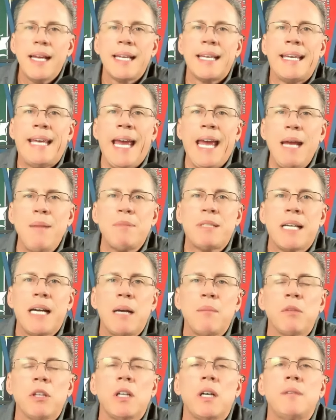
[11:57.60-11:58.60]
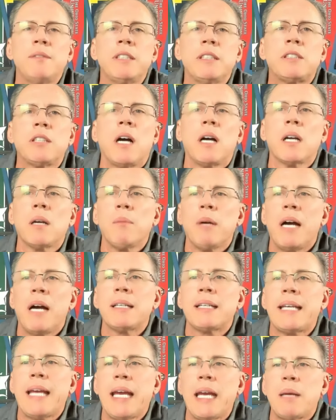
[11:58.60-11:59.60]
Game time. Love to talk
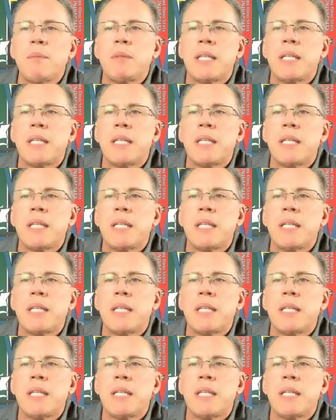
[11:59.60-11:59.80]
about game